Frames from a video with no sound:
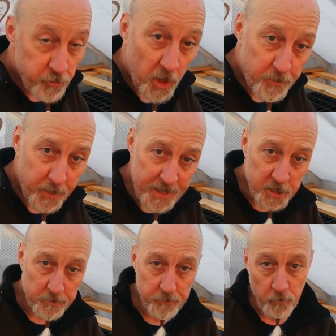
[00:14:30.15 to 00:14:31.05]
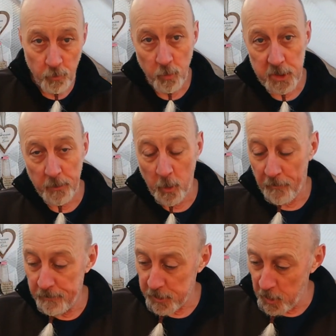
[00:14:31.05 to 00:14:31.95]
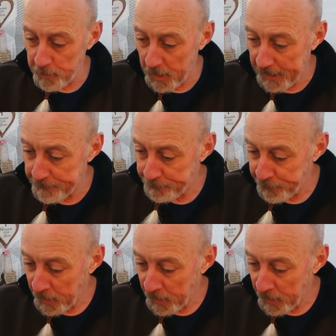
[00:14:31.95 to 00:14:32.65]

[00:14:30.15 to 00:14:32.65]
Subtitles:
dried peas, which I bought from the supermarket.